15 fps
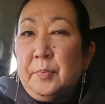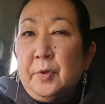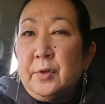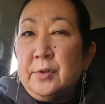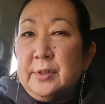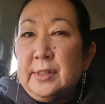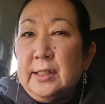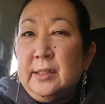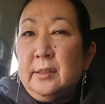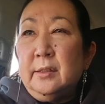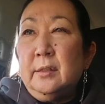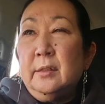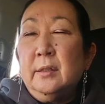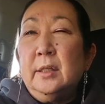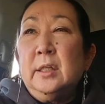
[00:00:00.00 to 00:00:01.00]

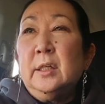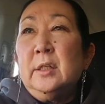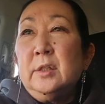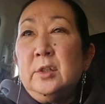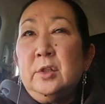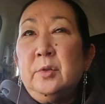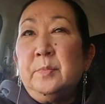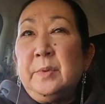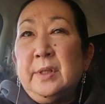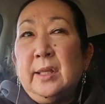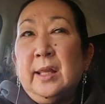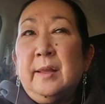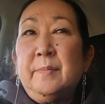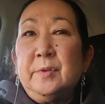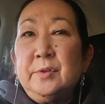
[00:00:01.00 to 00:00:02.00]
person to be
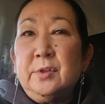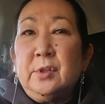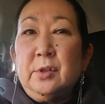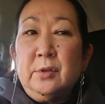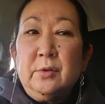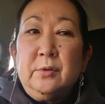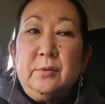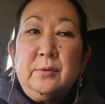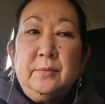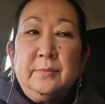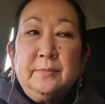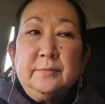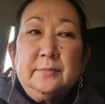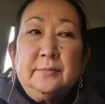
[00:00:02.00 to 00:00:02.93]
able to